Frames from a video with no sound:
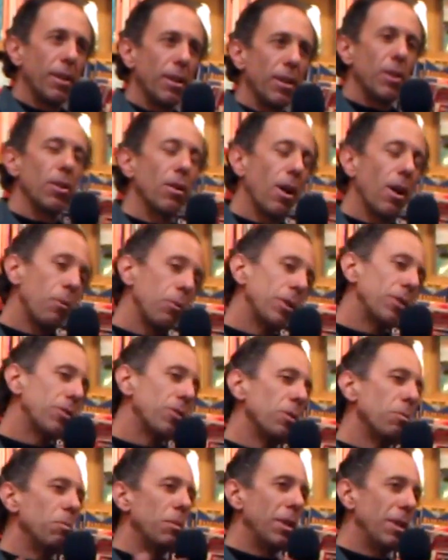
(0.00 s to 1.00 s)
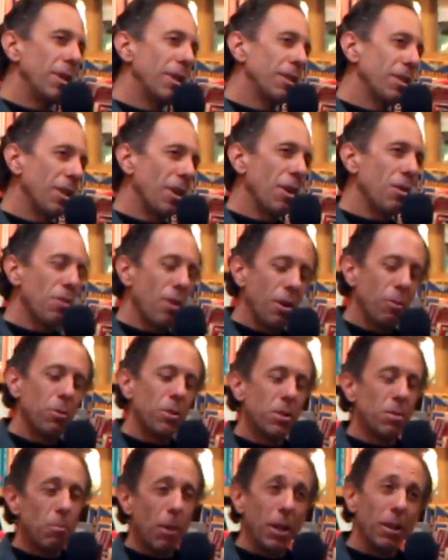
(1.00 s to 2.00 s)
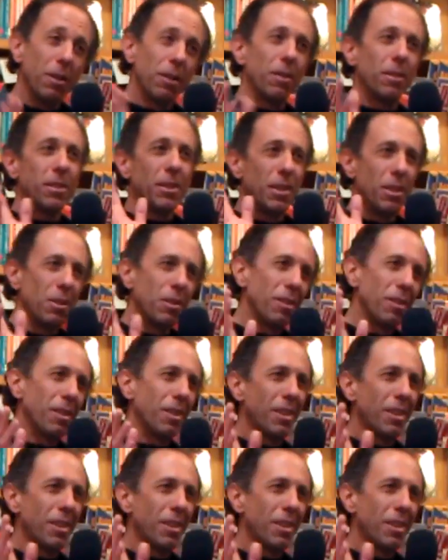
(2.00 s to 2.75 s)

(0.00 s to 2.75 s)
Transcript: You know, I went to a meeting that I thought was my little, you know,